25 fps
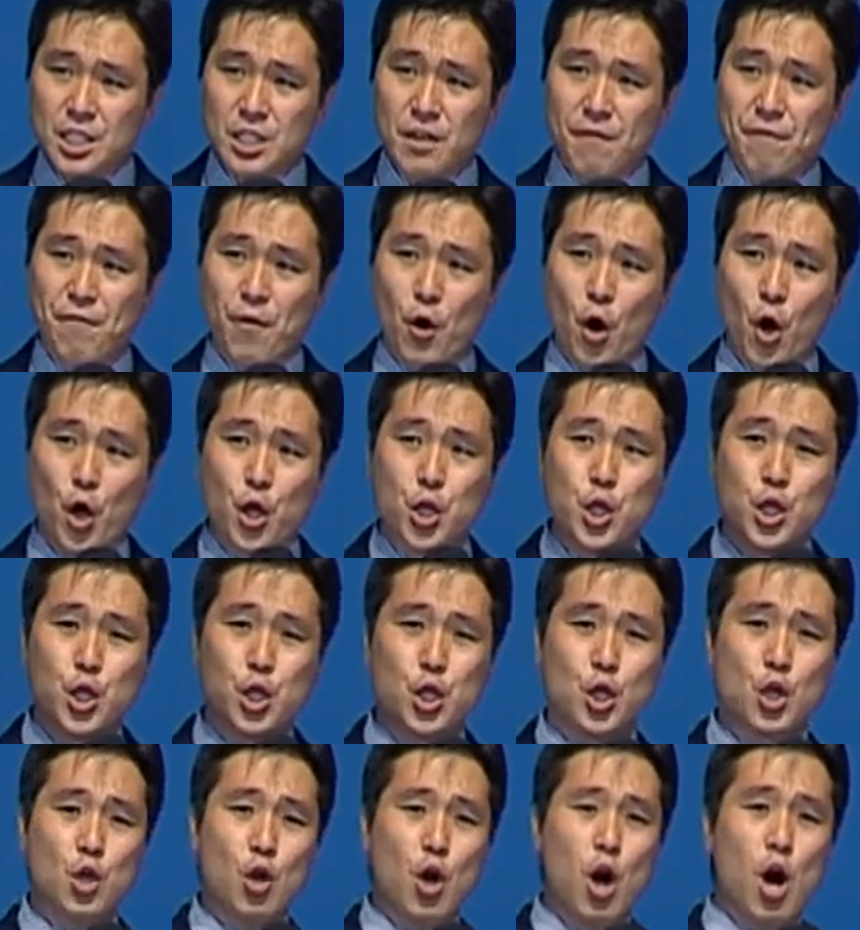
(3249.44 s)
Is for
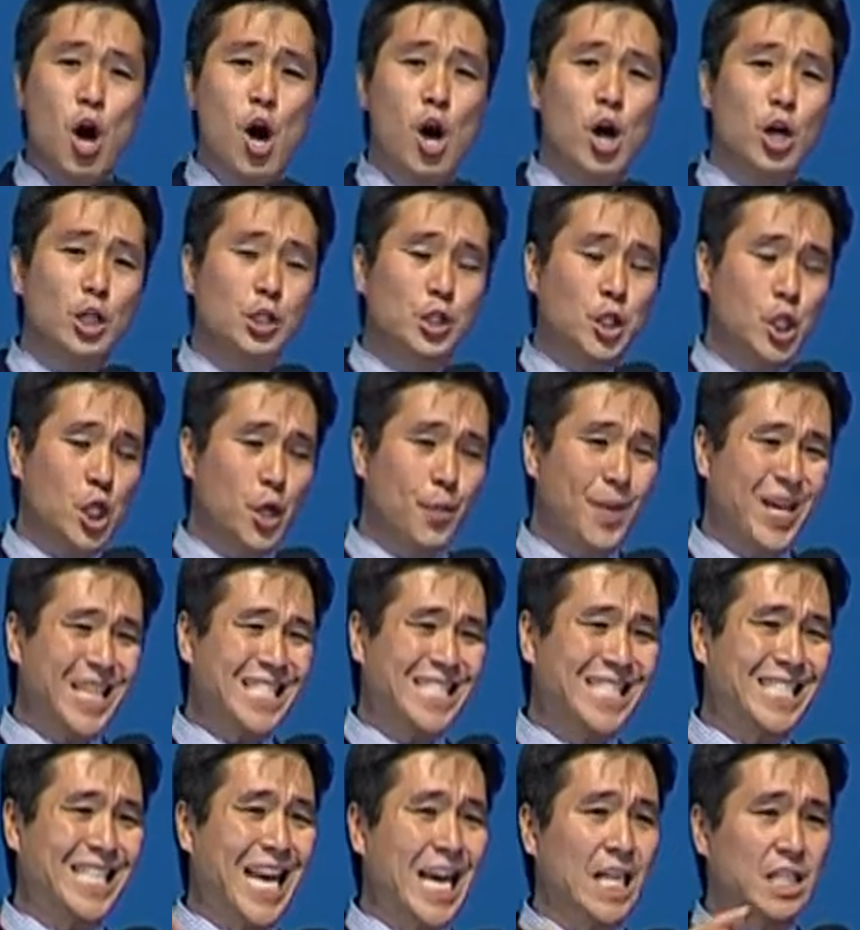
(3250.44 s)
you all to be
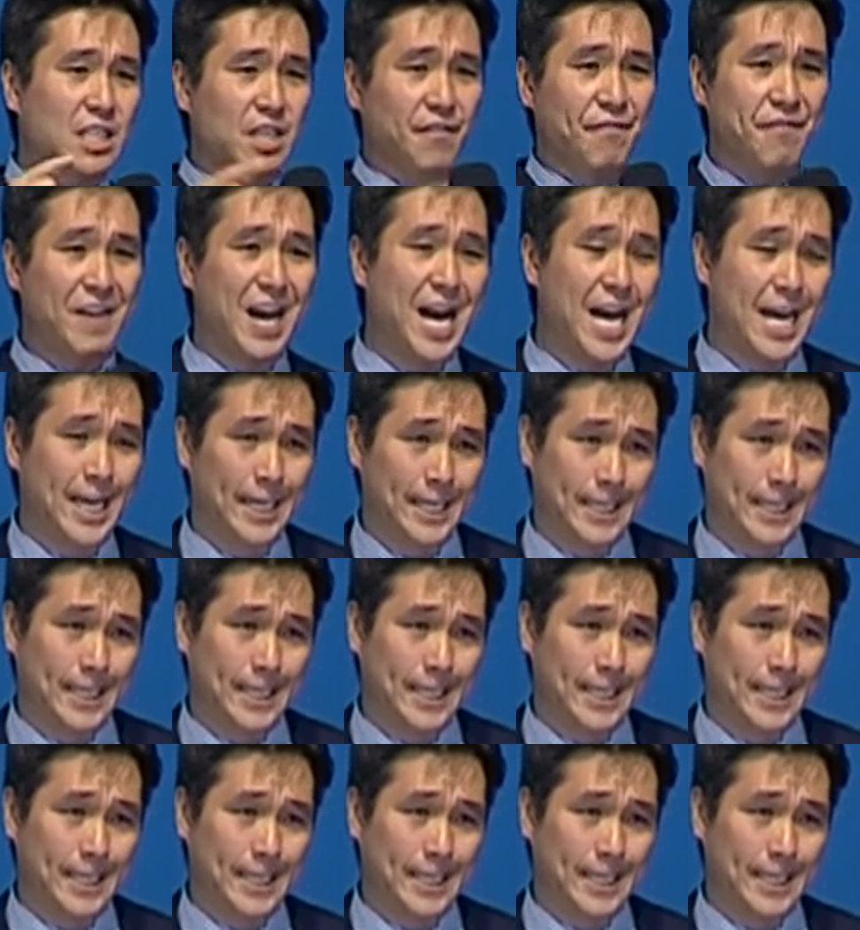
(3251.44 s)
sanctified.